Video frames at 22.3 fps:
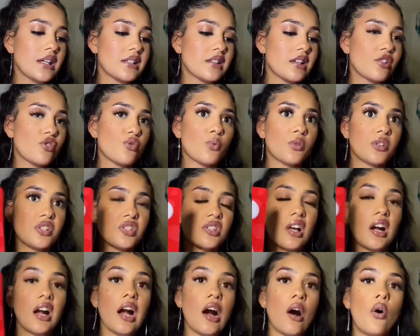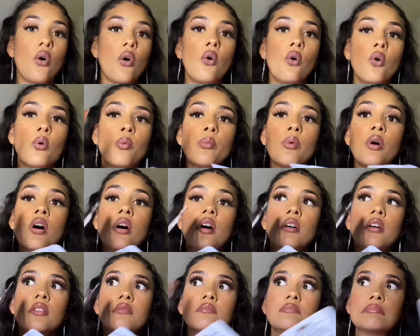since we're stuck at home
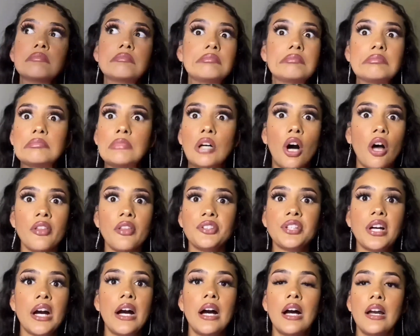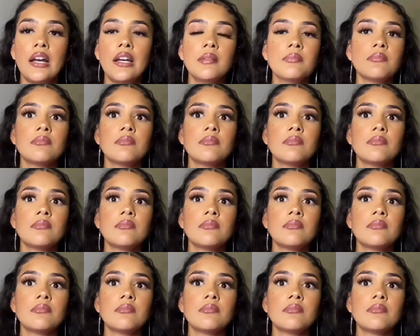all the time,